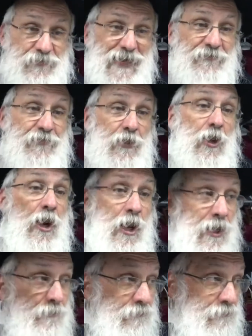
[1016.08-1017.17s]

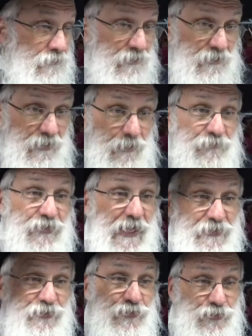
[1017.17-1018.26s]
Avraham, I'm changing,